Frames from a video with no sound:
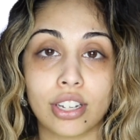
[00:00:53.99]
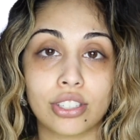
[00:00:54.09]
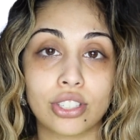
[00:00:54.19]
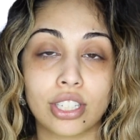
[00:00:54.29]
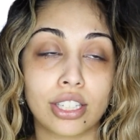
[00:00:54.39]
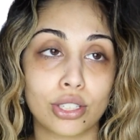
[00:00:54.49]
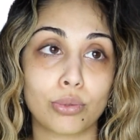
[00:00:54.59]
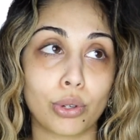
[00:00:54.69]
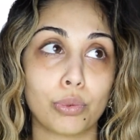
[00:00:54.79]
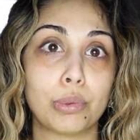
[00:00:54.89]
just think this
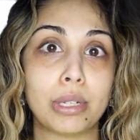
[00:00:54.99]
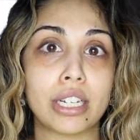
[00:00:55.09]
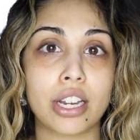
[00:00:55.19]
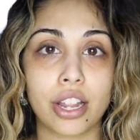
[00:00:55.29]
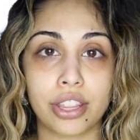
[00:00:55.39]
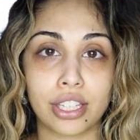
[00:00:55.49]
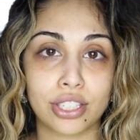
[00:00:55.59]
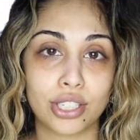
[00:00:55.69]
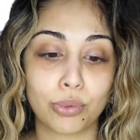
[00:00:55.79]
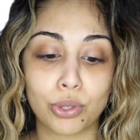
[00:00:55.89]
world would be nothing.
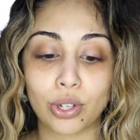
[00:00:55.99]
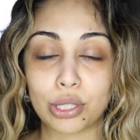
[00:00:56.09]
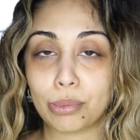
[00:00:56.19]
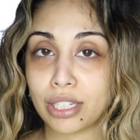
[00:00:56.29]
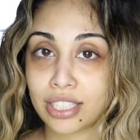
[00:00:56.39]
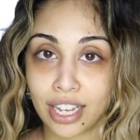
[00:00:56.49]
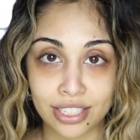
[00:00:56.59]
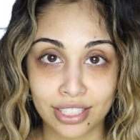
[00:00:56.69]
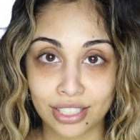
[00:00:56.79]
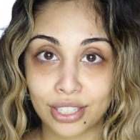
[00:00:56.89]
This is when you guys are being
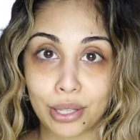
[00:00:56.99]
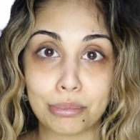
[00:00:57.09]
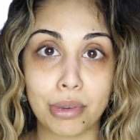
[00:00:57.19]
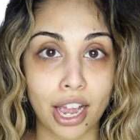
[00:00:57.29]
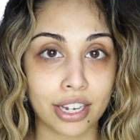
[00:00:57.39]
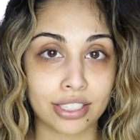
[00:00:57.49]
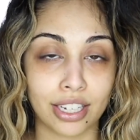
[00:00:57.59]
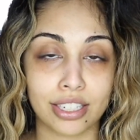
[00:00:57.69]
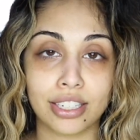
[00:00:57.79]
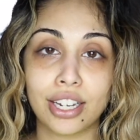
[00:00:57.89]
tested to the max
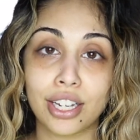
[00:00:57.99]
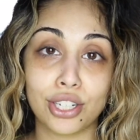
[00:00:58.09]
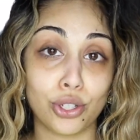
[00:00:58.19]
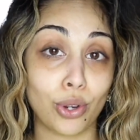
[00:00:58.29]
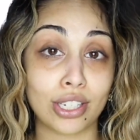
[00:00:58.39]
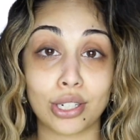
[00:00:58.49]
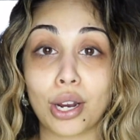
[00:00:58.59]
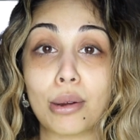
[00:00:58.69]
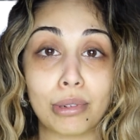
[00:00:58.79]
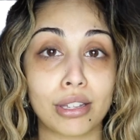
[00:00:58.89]
and you guys are
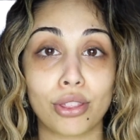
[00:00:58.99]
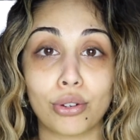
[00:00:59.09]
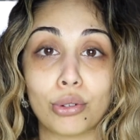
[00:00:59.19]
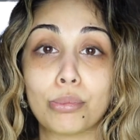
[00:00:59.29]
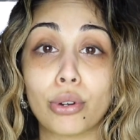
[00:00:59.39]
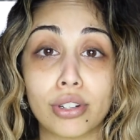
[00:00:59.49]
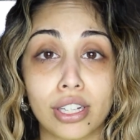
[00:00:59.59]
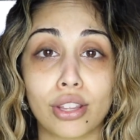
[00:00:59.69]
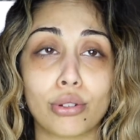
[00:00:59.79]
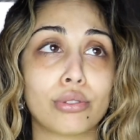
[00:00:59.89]
coming through,
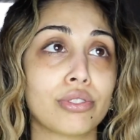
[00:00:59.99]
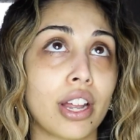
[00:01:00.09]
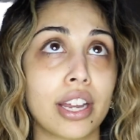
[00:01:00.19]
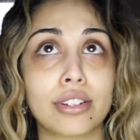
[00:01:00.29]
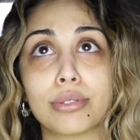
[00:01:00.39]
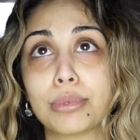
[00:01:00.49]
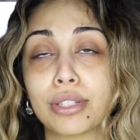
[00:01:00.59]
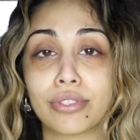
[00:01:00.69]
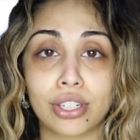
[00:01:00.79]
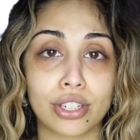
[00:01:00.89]
pulling through, flying from
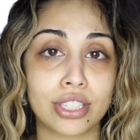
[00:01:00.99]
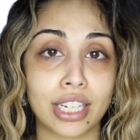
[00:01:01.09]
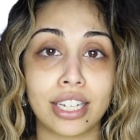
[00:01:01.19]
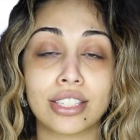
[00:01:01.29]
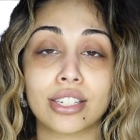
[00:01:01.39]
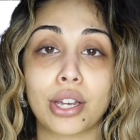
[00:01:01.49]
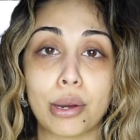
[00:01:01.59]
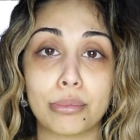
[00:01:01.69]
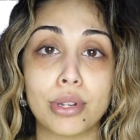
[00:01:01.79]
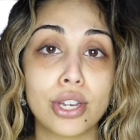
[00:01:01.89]
different states to
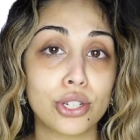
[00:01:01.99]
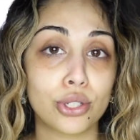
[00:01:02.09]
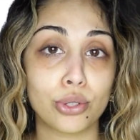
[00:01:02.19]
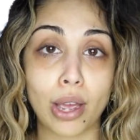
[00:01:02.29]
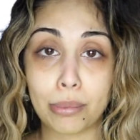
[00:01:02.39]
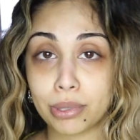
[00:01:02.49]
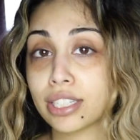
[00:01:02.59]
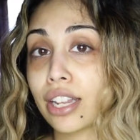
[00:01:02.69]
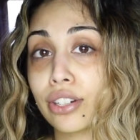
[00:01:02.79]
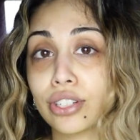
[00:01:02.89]
come to
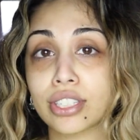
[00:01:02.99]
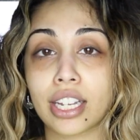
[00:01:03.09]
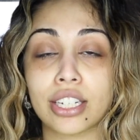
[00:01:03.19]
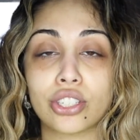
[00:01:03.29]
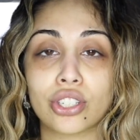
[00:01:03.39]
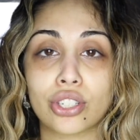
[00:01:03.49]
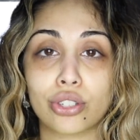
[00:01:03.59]
epicenters, and it's just